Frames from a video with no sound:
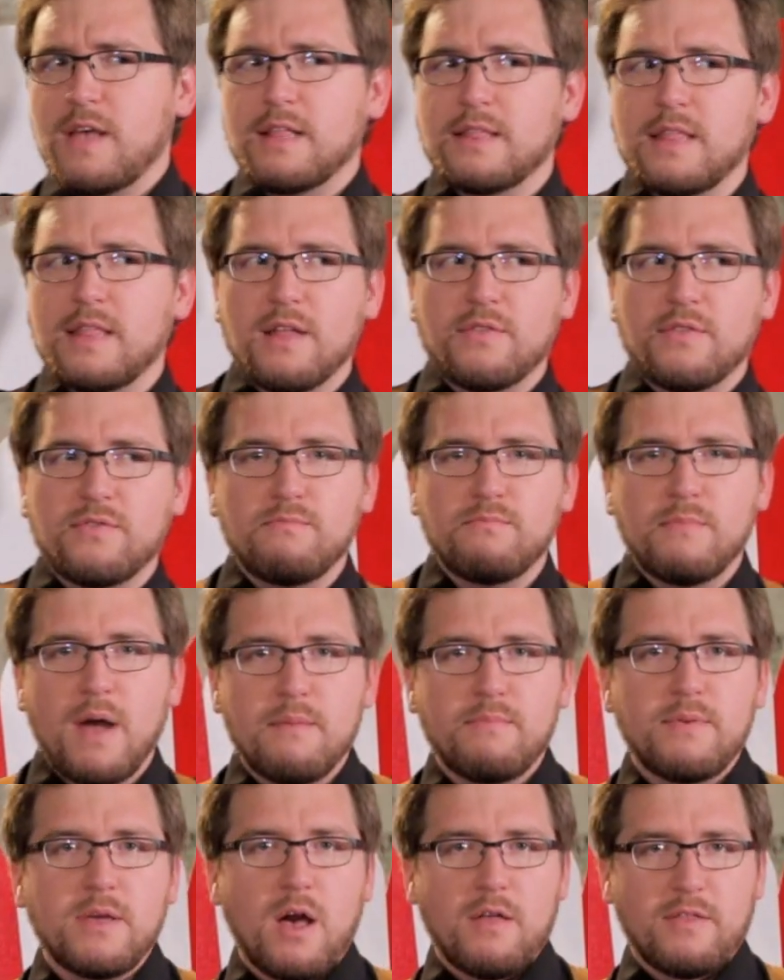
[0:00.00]
like that
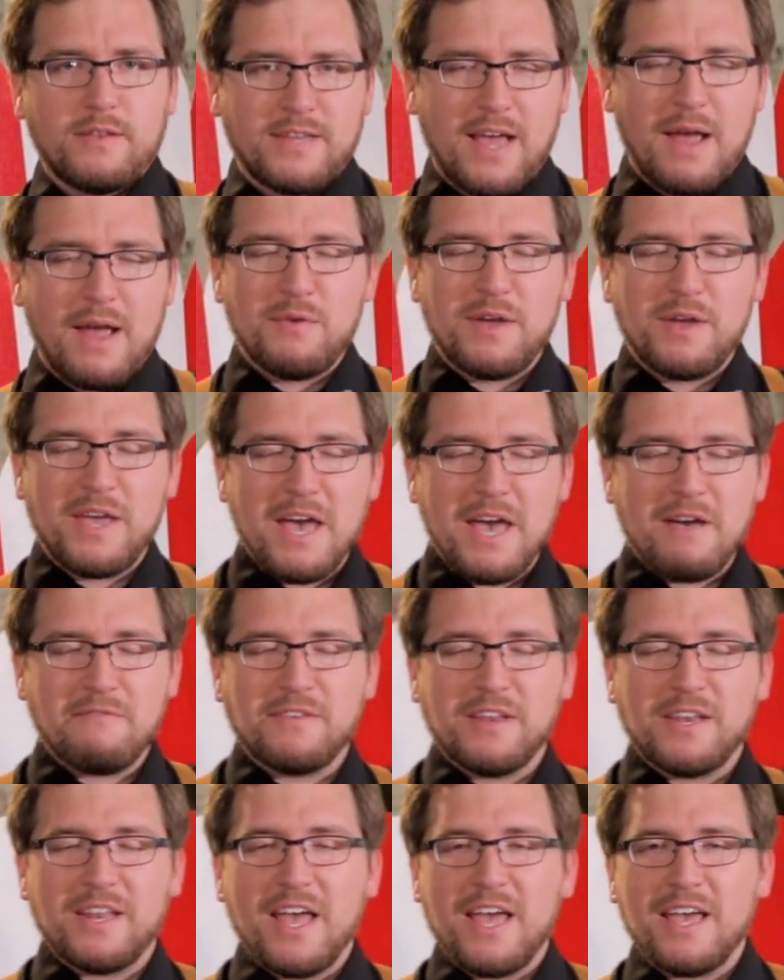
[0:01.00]
might be all the time we
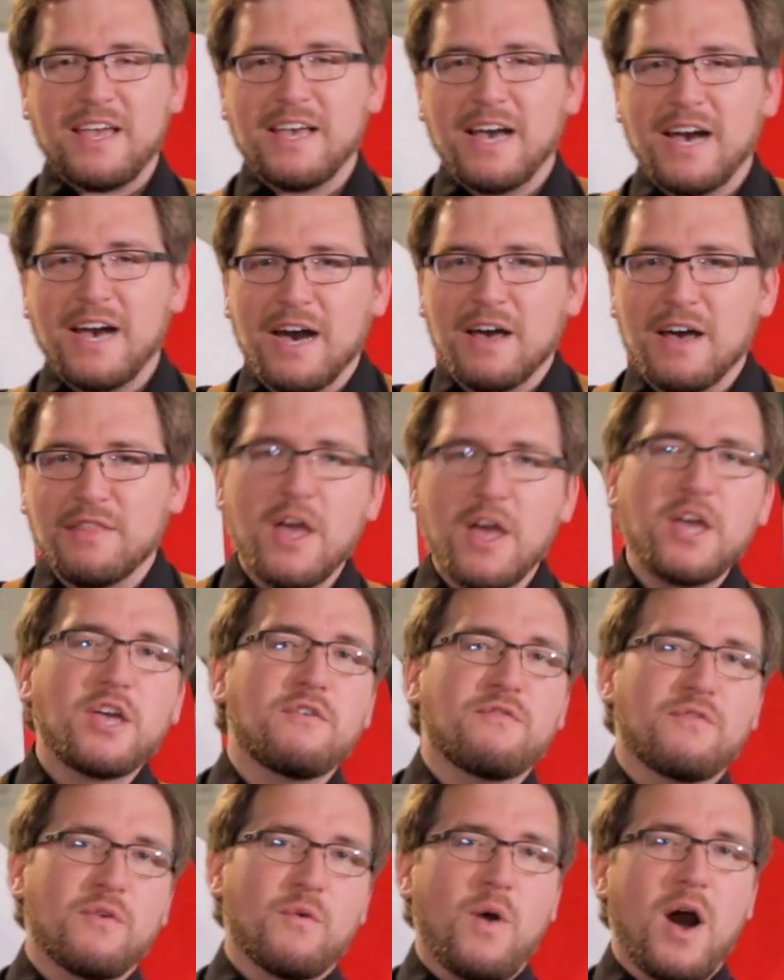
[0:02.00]
have today. Thank
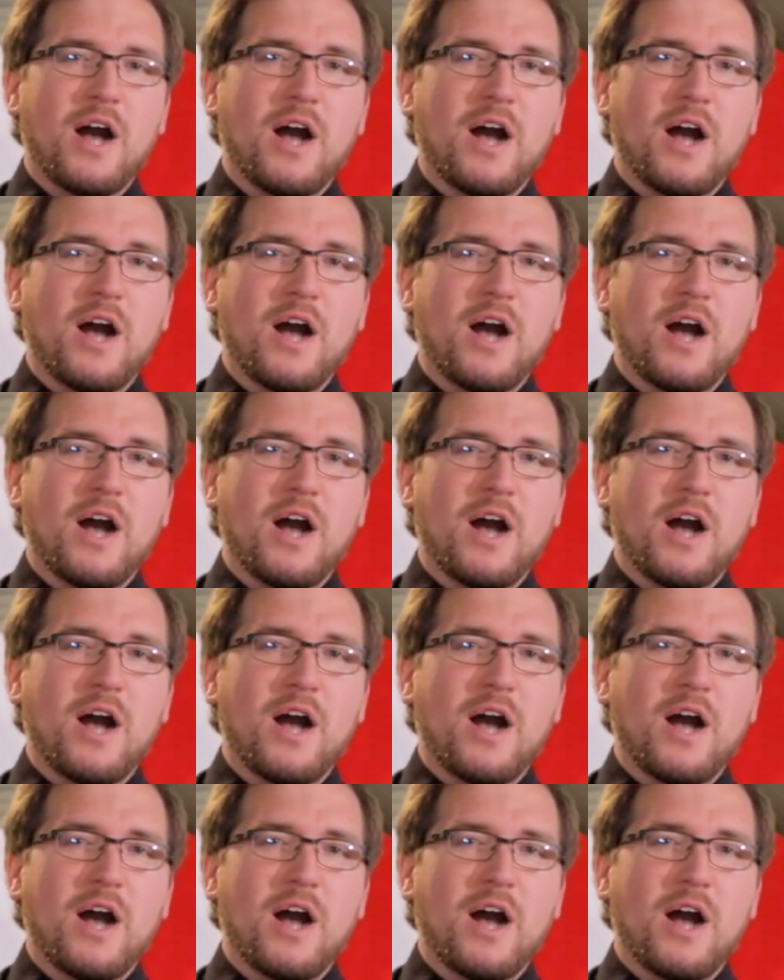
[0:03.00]
you for watching.